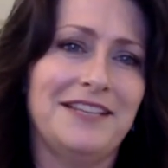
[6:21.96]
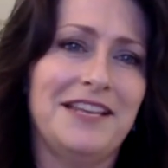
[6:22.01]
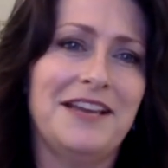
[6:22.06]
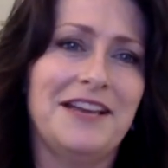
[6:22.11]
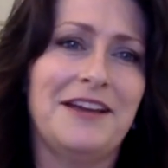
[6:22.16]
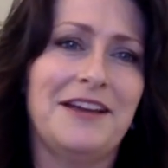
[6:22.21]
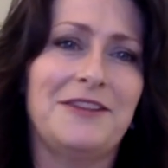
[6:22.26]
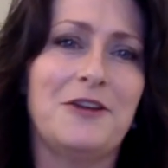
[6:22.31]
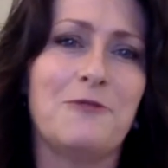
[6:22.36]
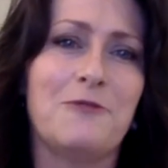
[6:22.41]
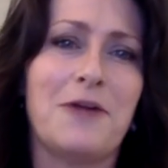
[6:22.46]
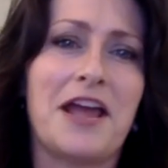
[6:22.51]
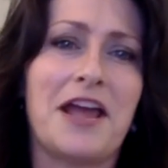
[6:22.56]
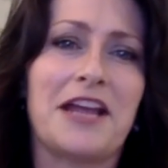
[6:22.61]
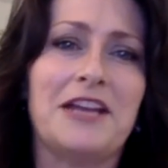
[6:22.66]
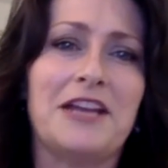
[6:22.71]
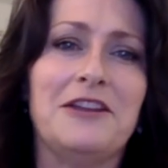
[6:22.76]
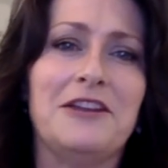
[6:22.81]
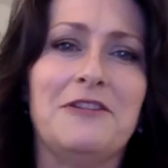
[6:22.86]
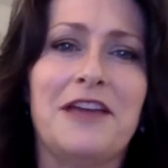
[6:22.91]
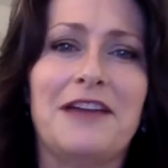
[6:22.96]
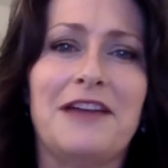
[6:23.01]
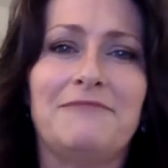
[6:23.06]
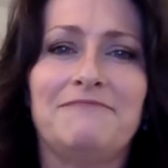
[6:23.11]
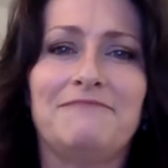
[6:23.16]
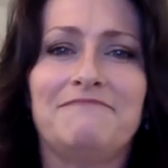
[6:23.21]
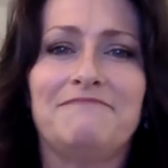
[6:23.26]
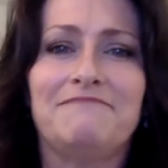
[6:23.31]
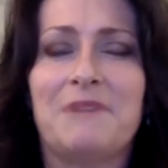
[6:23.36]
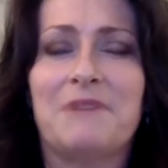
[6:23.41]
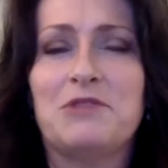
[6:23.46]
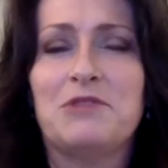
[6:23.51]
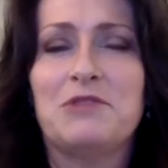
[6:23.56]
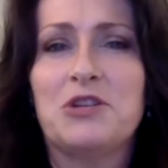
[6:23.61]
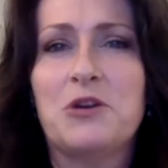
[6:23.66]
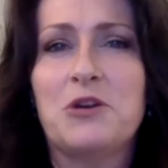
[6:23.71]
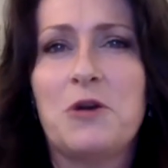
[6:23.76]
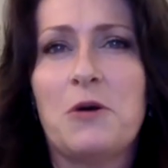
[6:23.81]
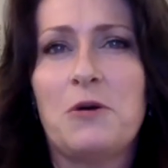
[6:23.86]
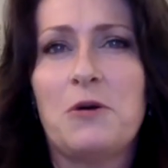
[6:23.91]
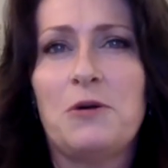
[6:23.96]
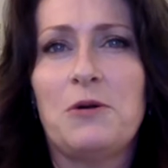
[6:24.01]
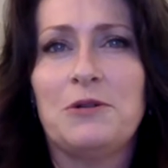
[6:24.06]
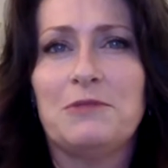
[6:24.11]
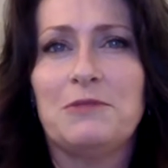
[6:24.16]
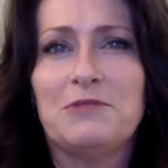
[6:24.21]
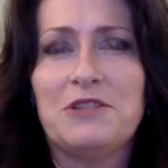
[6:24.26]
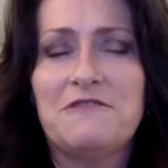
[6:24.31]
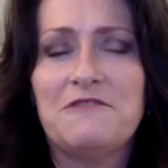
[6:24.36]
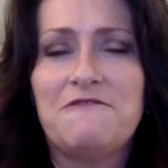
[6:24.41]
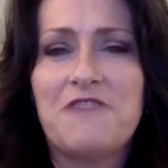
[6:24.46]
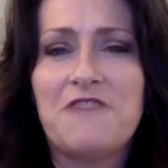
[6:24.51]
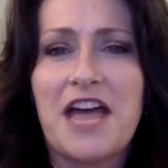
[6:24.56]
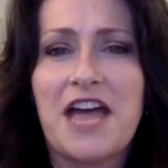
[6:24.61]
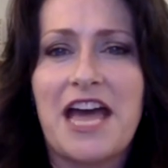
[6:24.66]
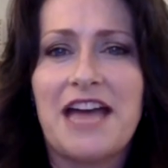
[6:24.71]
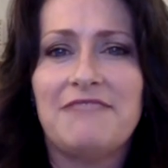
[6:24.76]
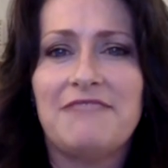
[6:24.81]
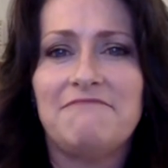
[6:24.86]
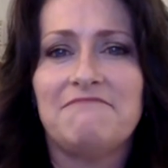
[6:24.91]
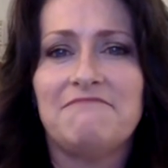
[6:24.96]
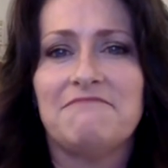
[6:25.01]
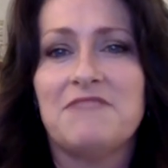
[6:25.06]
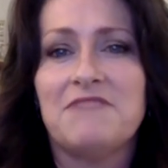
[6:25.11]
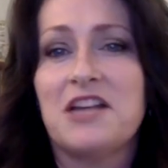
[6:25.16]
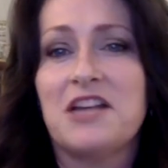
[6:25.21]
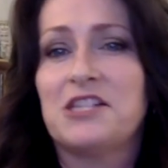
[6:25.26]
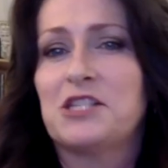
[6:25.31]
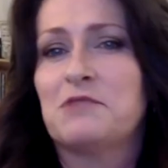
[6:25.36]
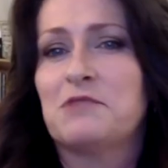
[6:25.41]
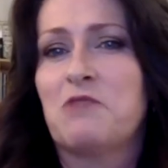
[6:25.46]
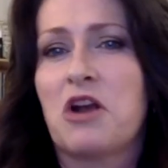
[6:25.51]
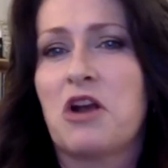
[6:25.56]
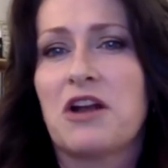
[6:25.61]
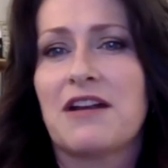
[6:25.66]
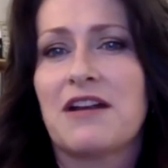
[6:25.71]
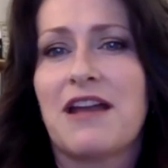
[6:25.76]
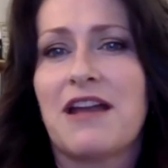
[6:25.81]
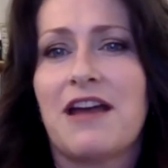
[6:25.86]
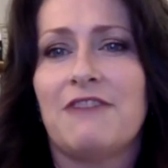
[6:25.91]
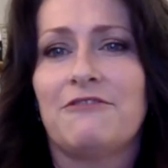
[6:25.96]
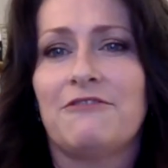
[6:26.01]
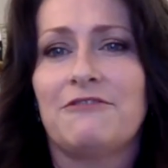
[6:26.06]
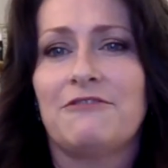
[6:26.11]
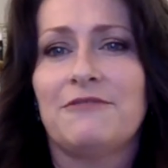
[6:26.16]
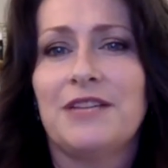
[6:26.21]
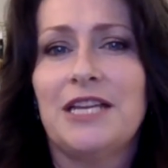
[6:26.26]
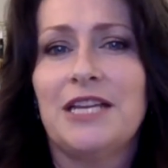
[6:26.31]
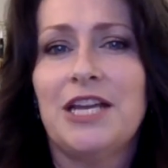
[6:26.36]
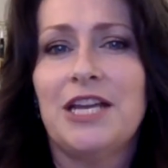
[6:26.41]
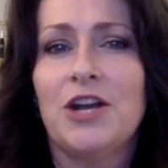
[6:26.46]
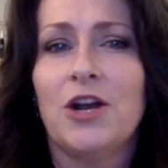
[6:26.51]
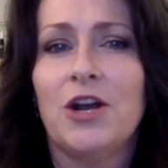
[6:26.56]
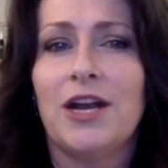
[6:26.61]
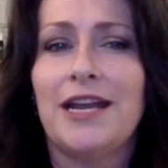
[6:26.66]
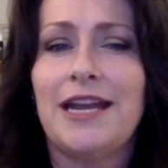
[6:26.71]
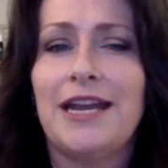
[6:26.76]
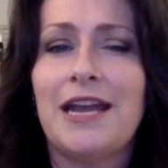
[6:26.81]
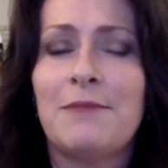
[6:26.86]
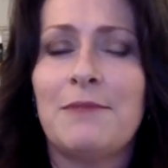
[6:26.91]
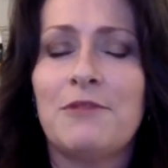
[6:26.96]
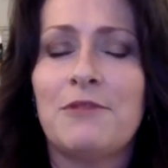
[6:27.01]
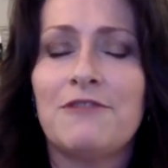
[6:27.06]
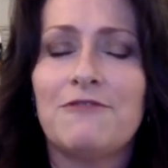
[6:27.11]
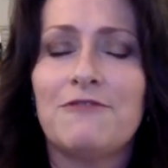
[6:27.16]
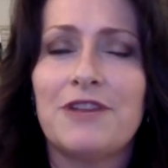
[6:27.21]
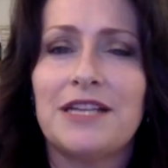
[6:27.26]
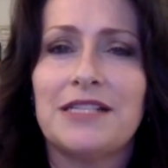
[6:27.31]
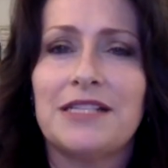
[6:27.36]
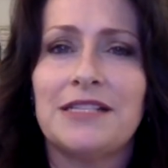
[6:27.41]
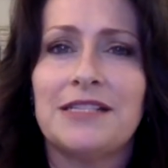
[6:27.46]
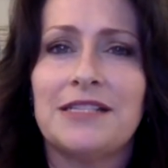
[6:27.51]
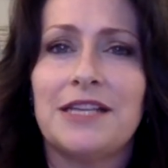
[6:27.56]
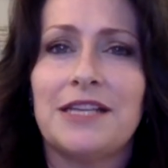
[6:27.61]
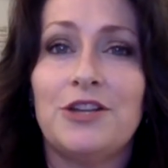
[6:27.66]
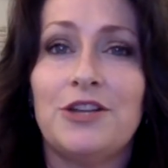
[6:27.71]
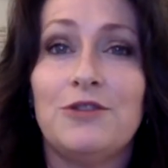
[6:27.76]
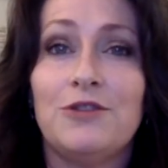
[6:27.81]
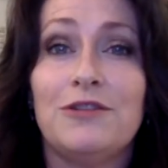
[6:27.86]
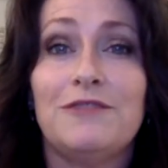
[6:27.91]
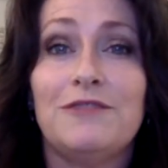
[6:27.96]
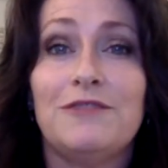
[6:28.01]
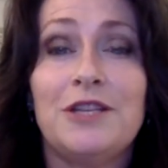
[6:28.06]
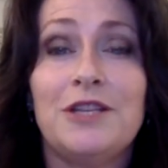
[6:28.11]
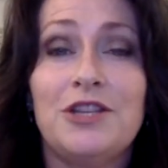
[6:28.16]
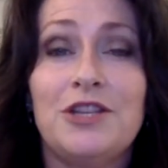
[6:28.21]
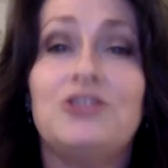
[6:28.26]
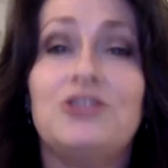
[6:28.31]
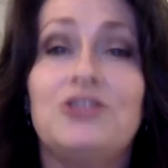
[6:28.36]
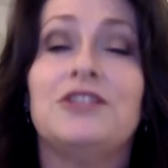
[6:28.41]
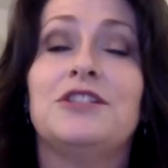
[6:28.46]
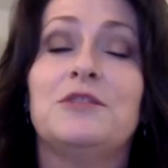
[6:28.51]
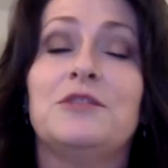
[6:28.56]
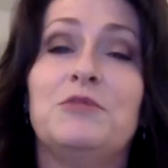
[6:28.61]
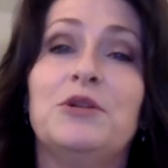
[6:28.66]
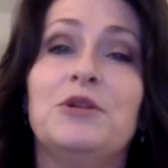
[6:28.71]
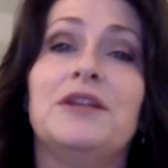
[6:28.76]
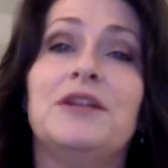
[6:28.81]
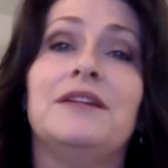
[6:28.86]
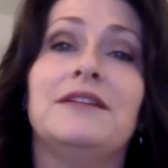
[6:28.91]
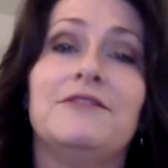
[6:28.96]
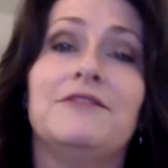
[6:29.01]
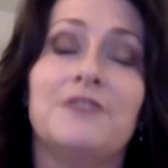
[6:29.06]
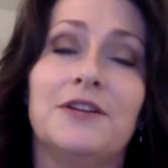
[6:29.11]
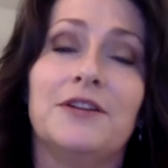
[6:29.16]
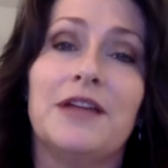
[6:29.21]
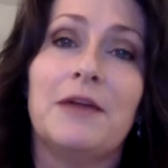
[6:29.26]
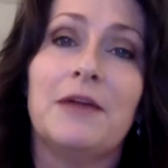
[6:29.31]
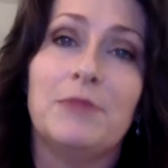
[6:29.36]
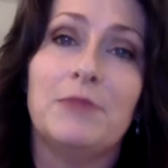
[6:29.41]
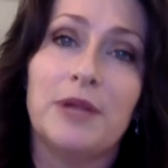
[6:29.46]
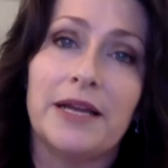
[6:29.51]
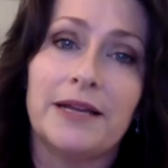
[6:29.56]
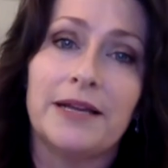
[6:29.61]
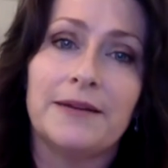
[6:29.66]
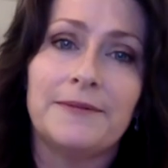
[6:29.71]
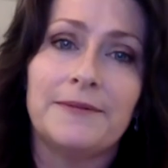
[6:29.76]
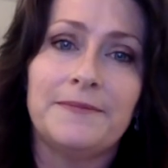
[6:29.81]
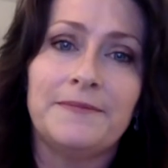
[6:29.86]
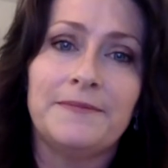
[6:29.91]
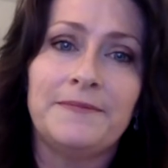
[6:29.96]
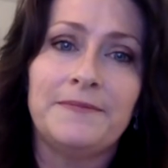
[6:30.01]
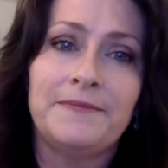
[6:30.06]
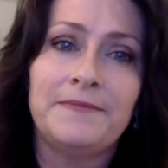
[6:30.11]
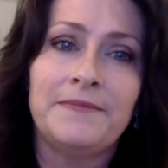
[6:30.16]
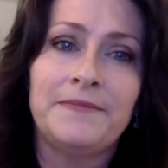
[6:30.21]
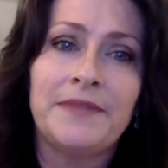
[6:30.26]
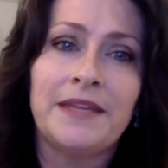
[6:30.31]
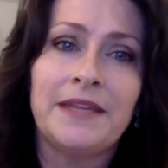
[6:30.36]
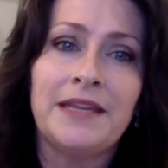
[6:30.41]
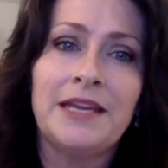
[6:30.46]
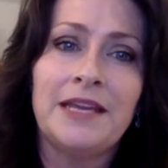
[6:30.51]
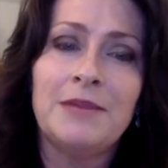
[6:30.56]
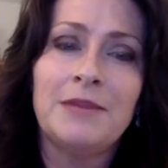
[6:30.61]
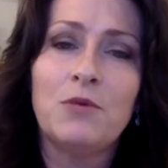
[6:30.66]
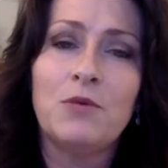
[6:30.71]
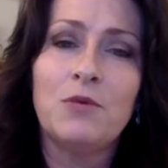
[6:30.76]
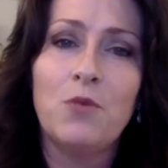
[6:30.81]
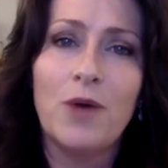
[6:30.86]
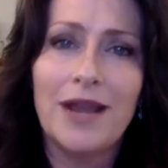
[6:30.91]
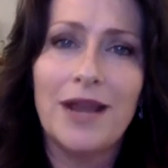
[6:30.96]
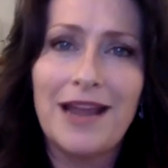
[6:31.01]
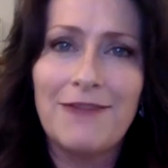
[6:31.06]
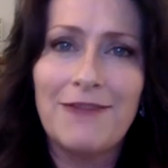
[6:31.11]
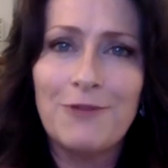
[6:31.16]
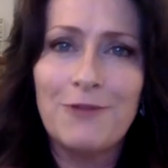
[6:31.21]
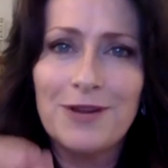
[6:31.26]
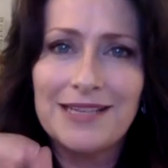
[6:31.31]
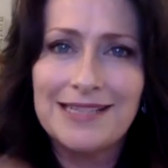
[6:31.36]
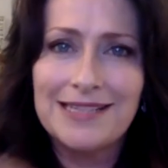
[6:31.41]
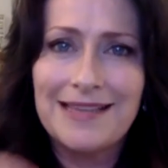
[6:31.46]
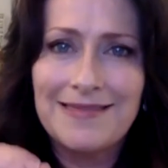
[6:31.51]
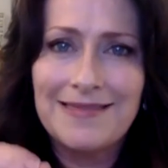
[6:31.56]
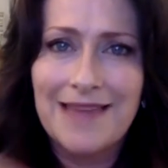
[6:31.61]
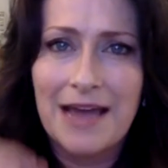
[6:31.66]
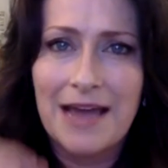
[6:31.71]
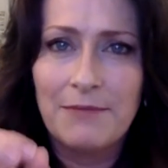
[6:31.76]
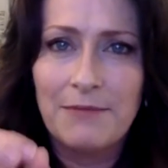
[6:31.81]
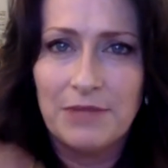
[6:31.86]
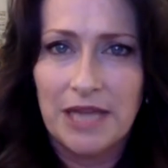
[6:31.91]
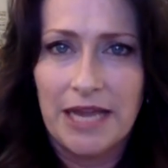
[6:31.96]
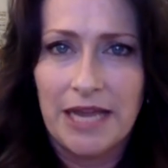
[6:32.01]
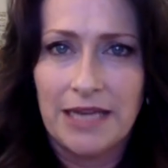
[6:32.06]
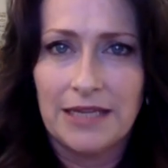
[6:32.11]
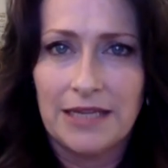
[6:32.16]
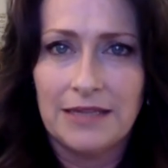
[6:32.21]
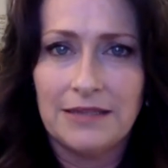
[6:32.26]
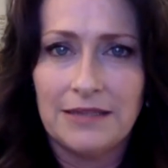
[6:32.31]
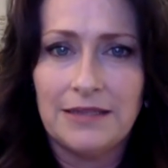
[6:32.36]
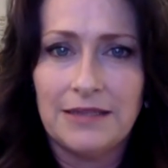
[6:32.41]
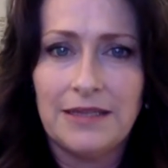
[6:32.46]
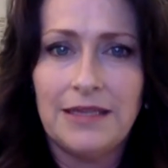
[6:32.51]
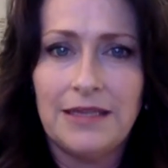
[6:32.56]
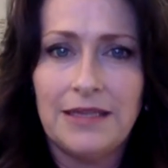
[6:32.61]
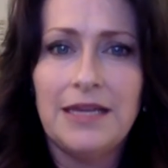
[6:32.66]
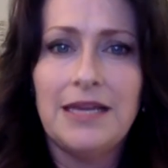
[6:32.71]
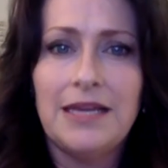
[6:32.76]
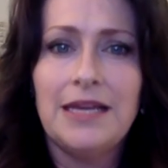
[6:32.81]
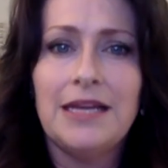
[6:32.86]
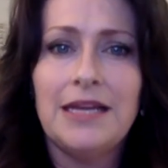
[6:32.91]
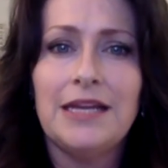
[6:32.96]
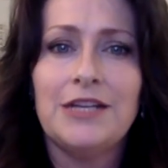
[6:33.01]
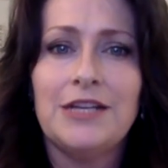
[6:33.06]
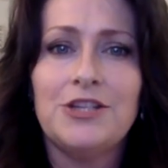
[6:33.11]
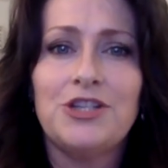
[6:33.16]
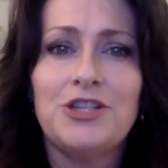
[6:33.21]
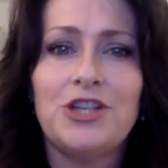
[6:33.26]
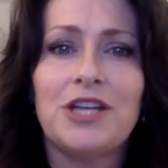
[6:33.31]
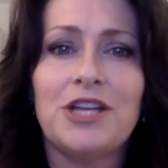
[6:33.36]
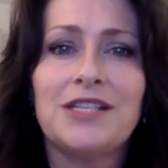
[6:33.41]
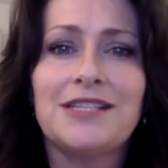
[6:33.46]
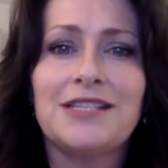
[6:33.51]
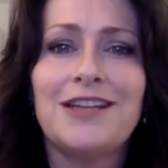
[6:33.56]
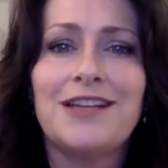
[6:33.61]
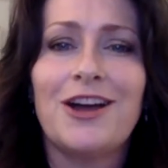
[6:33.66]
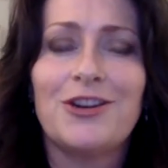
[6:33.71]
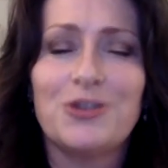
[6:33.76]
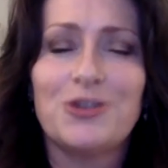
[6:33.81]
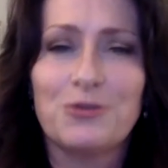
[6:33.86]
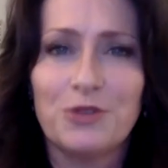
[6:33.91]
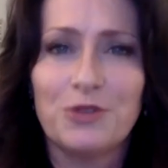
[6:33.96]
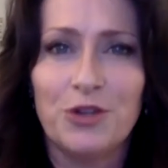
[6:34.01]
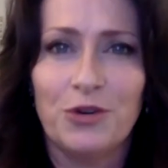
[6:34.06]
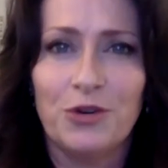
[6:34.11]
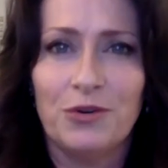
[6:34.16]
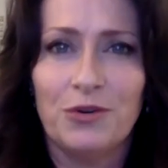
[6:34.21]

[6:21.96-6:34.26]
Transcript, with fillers: no way i can do that i'm too old i'm too fat i'm not smart enough or any number of reasons that you have been using to put in to fill that blank whatever is in that blank is just not true.